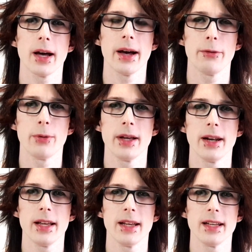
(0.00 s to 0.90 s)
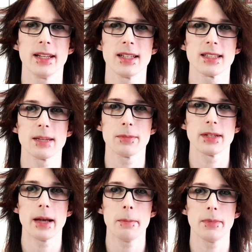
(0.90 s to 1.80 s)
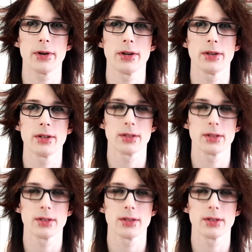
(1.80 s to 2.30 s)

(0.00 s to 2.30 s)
I read in September,